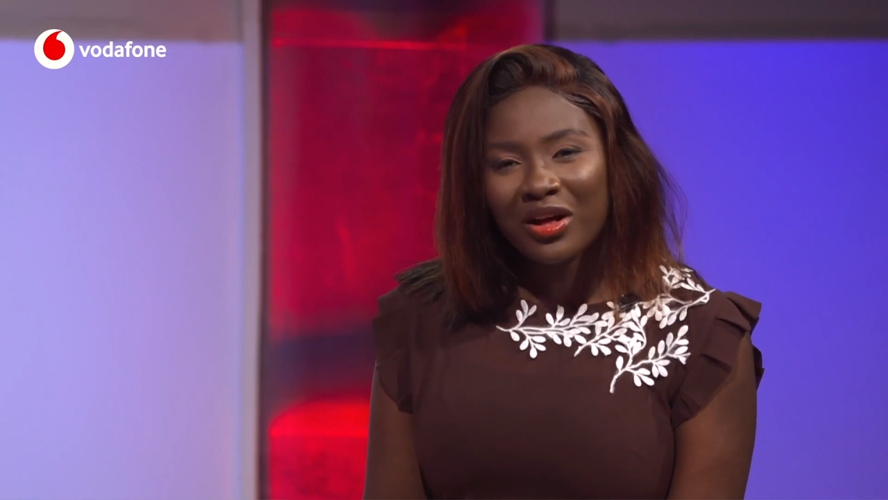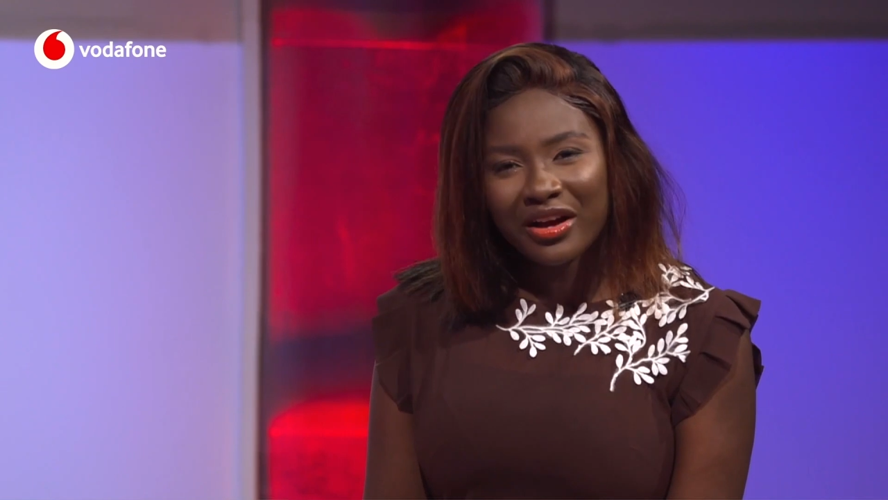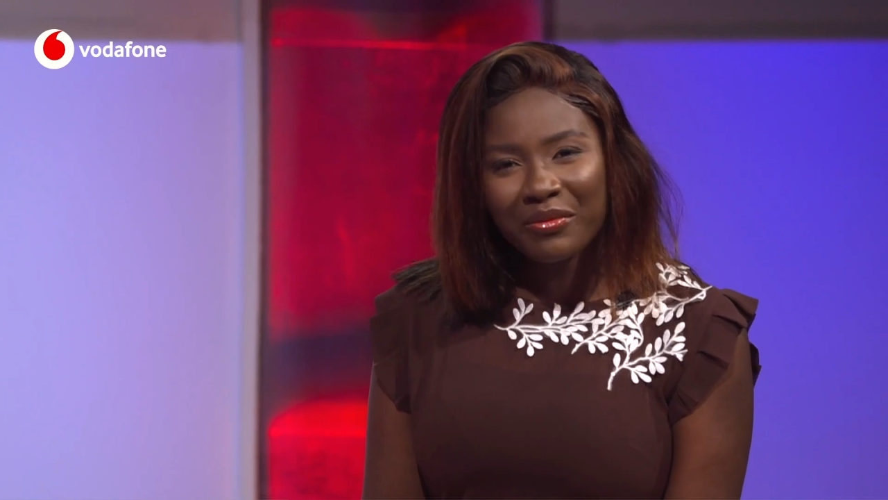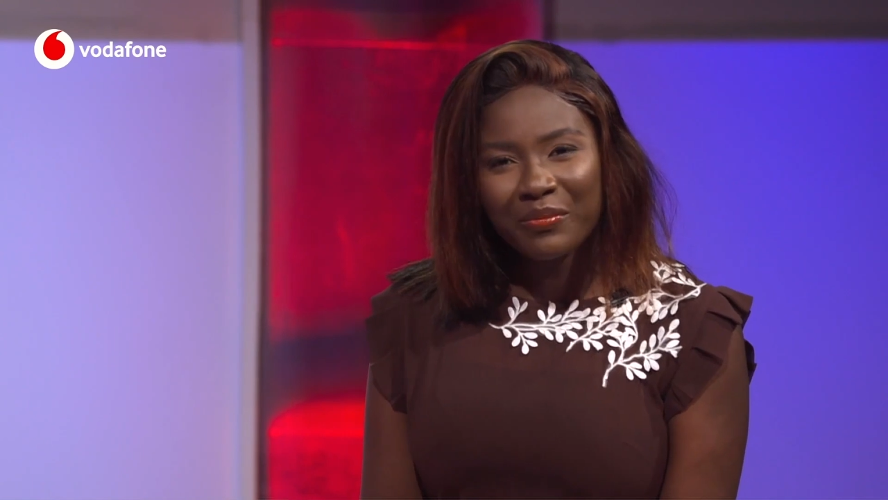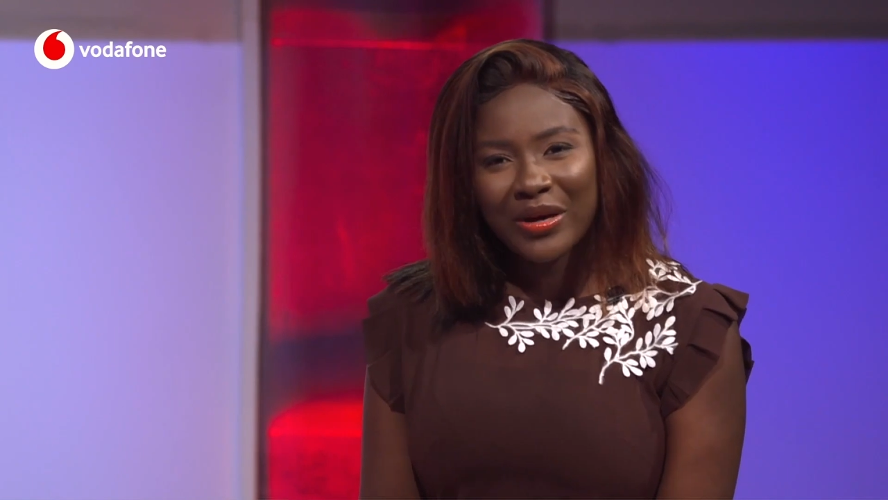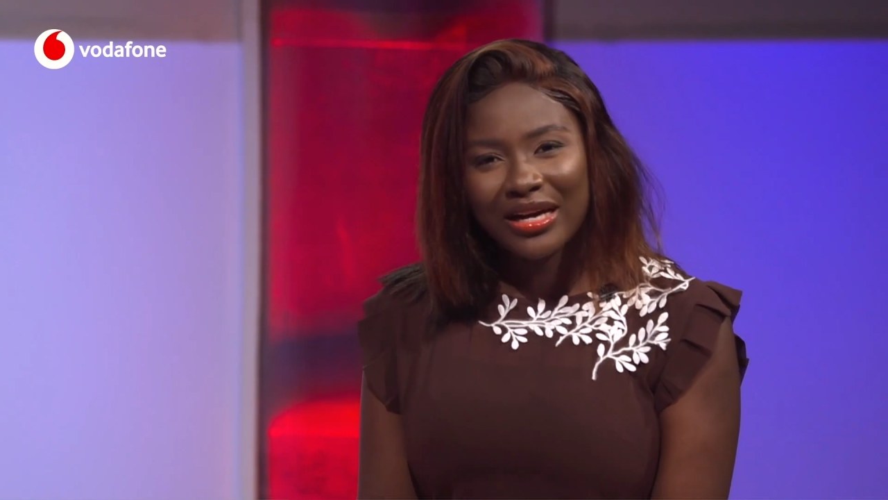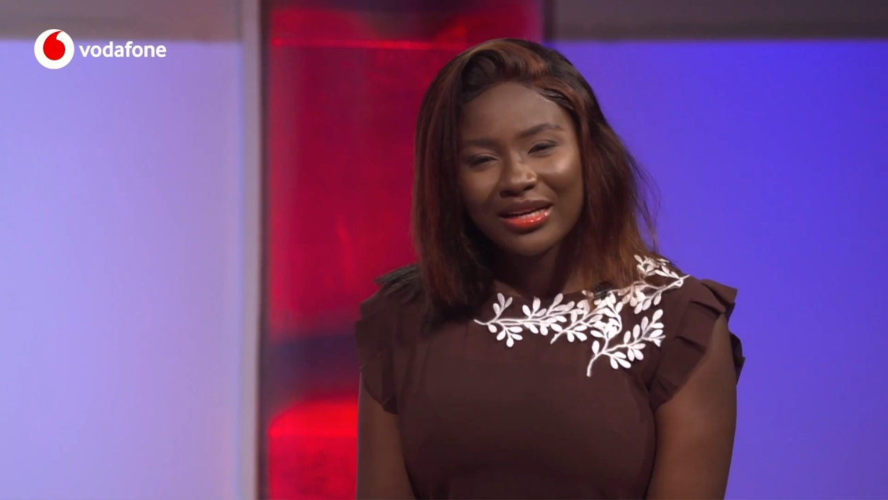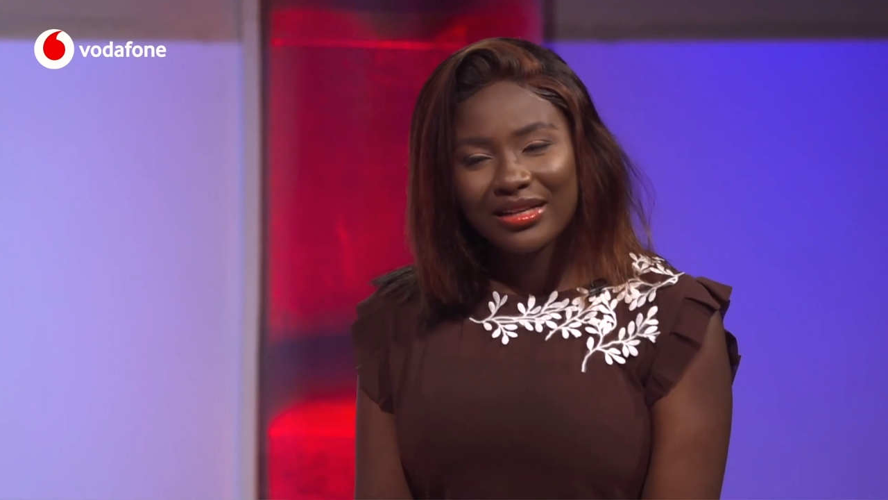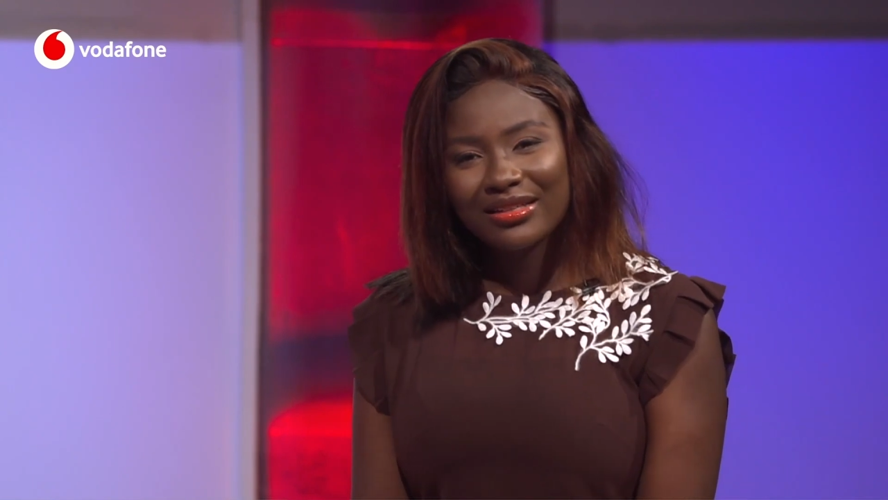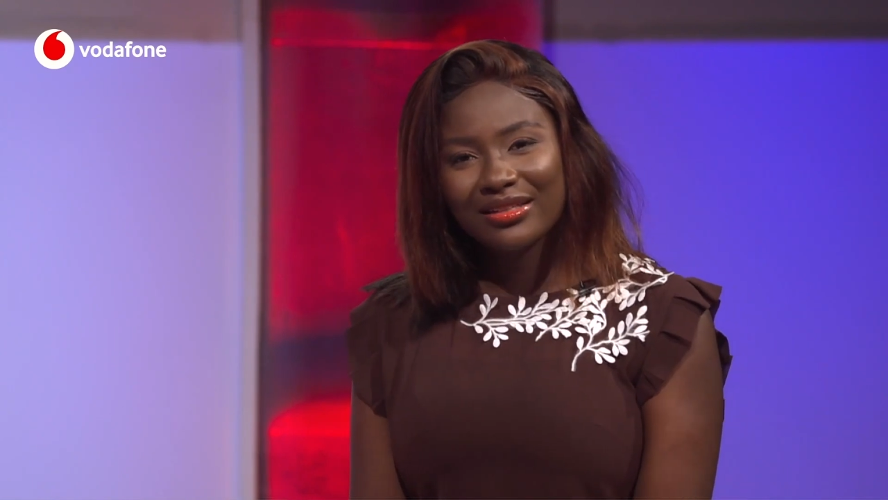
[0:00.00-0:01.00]
Welcome
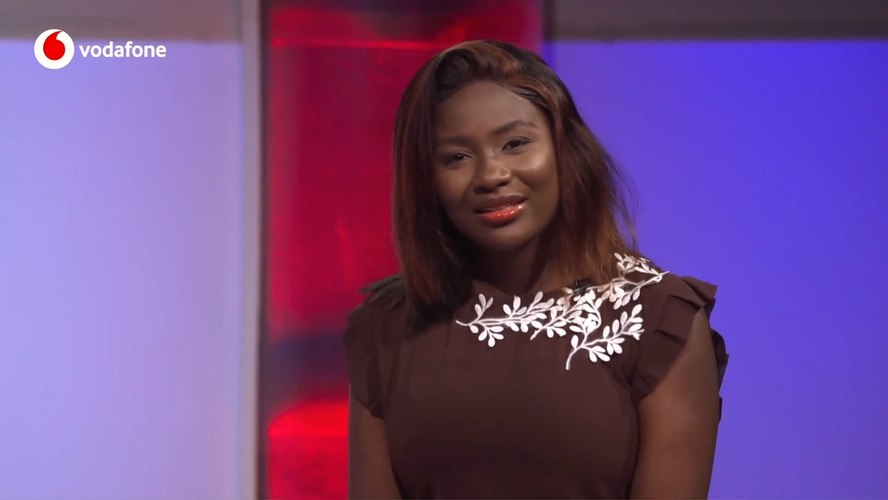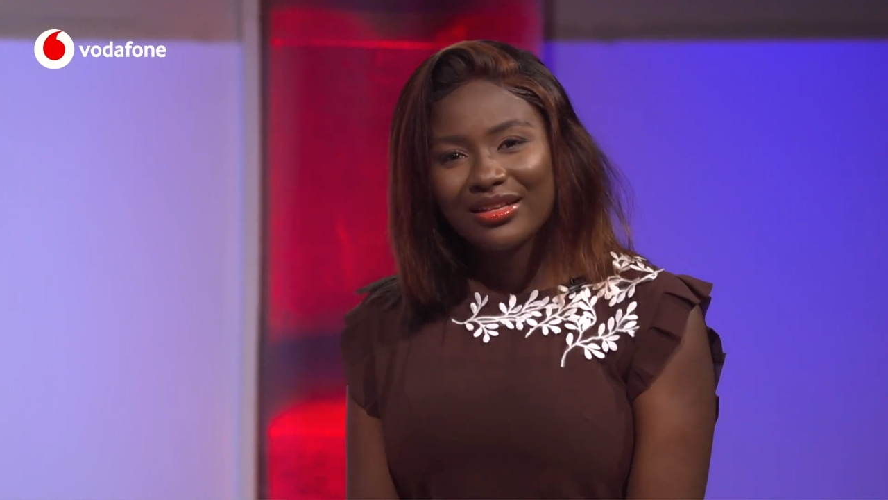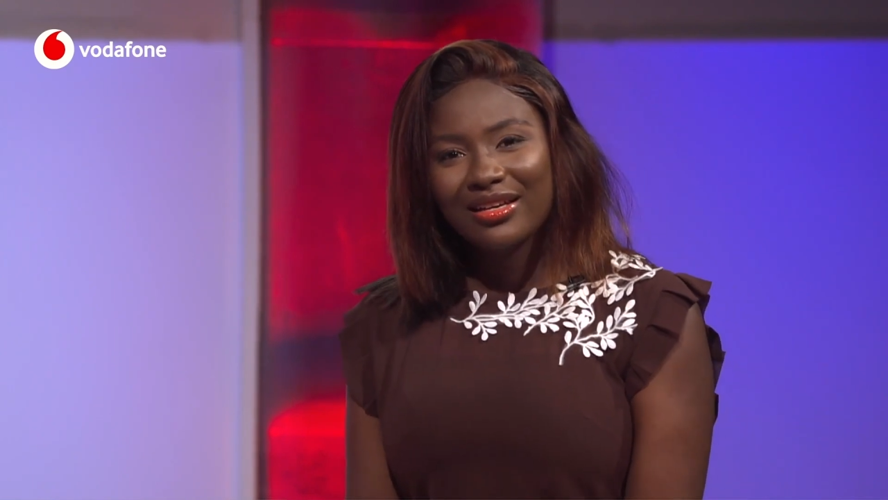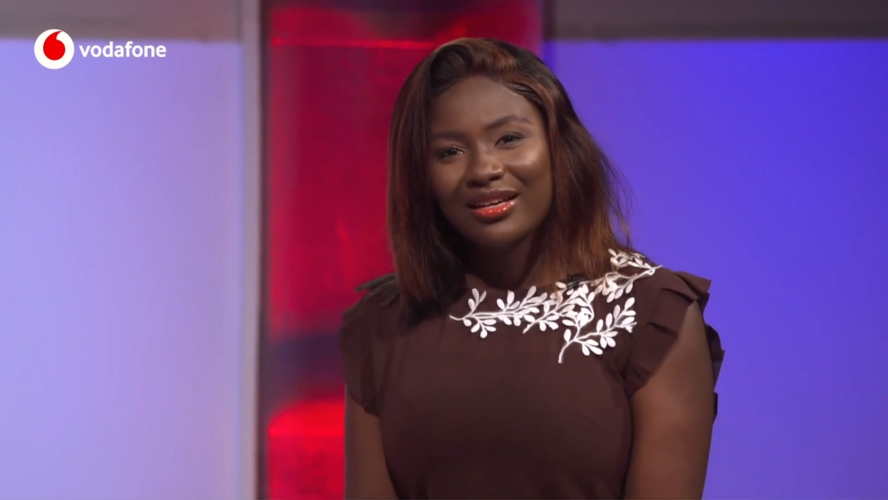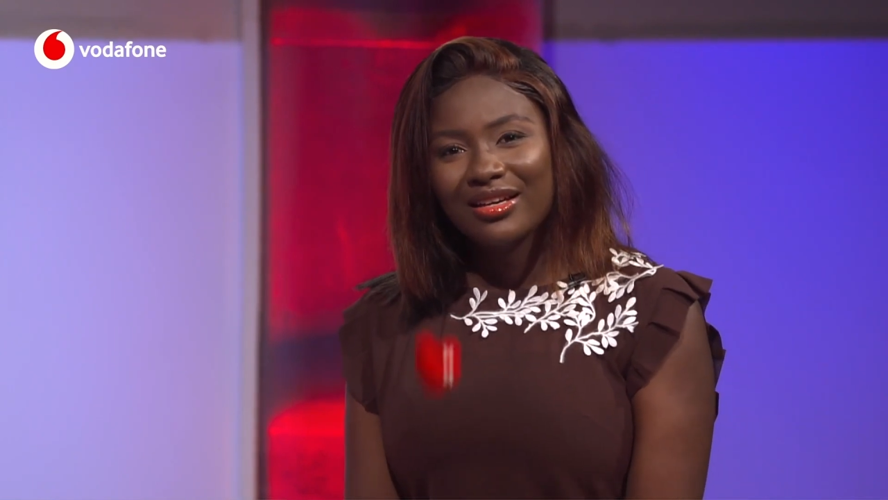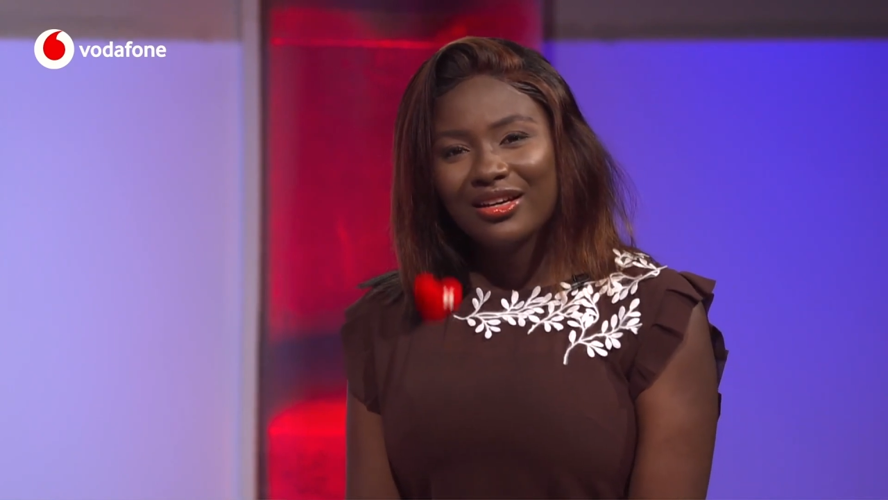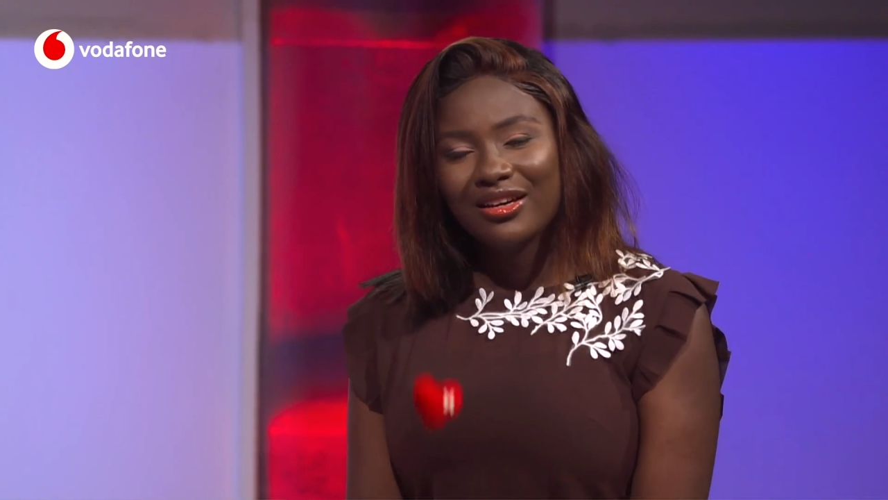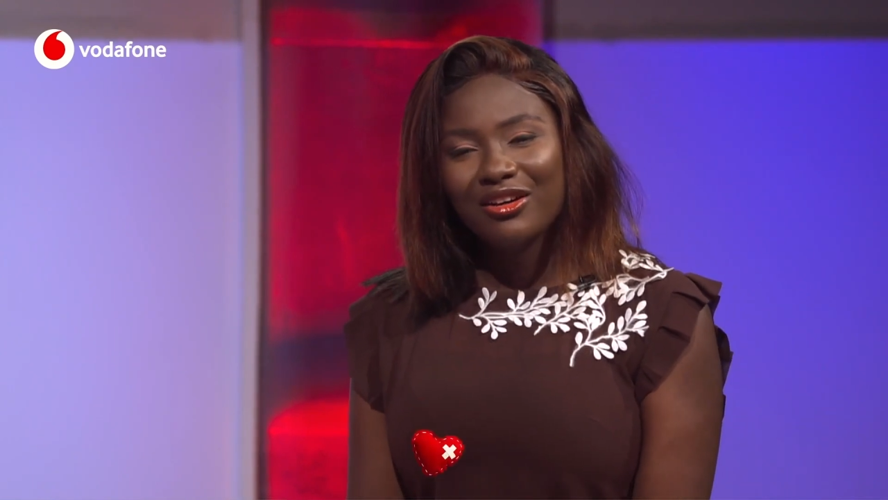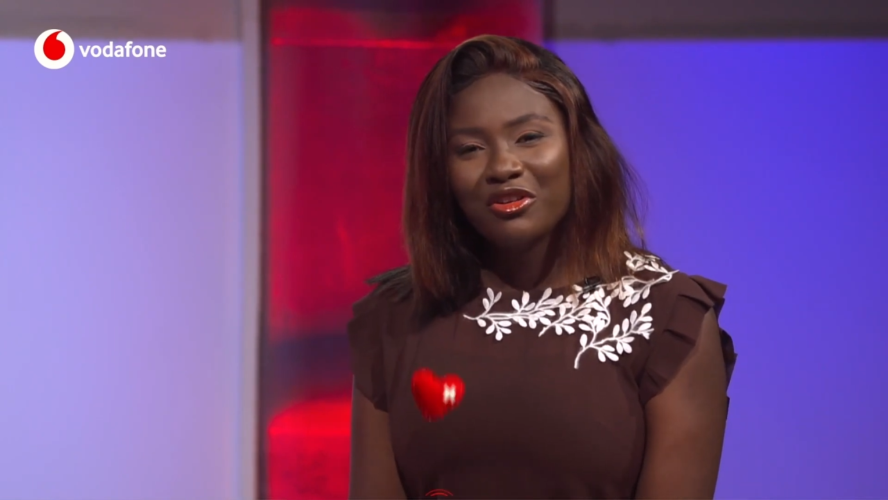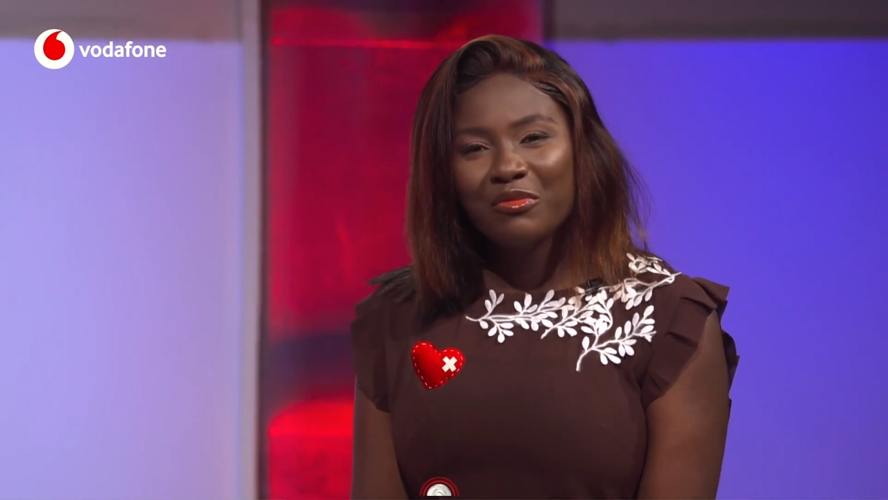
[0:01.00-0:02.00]
back.
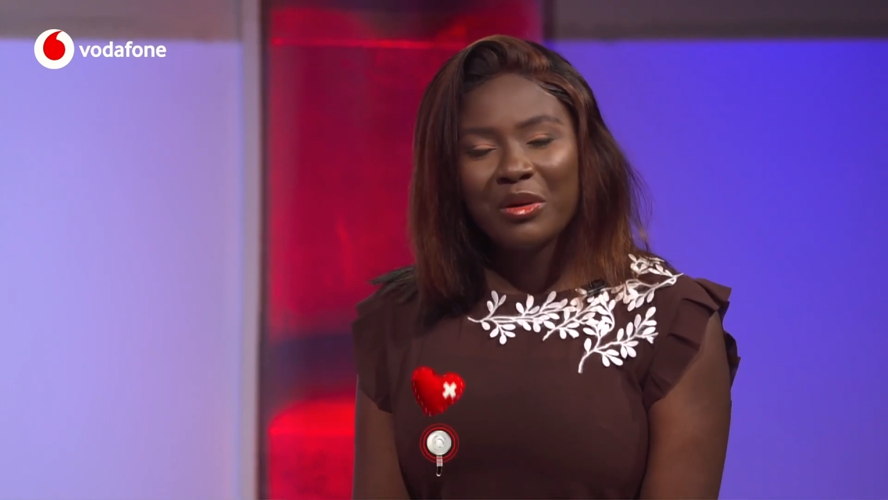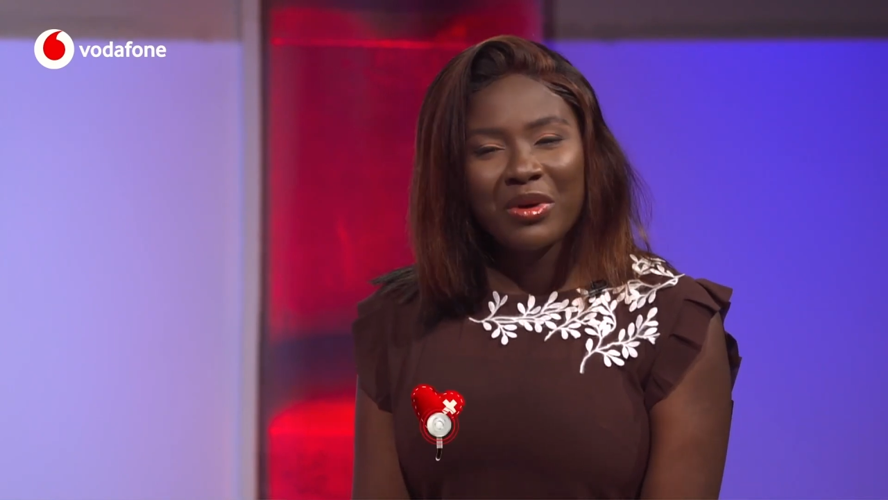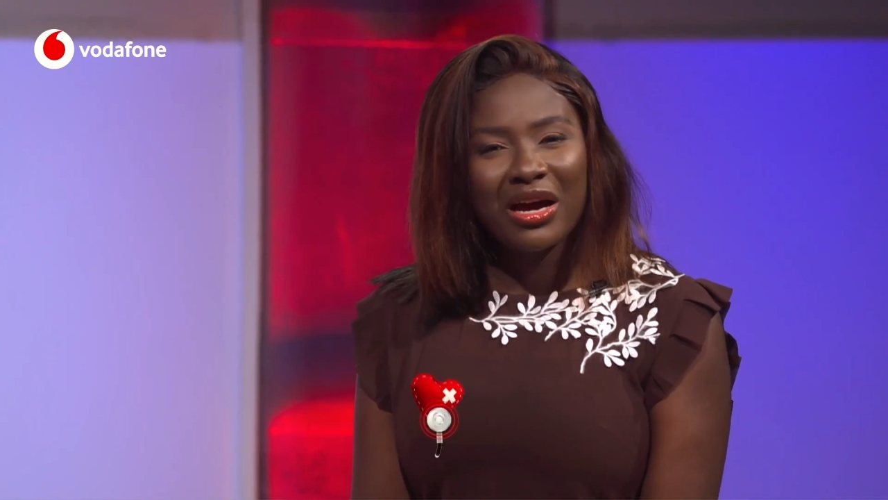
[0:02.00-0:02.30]
Remember,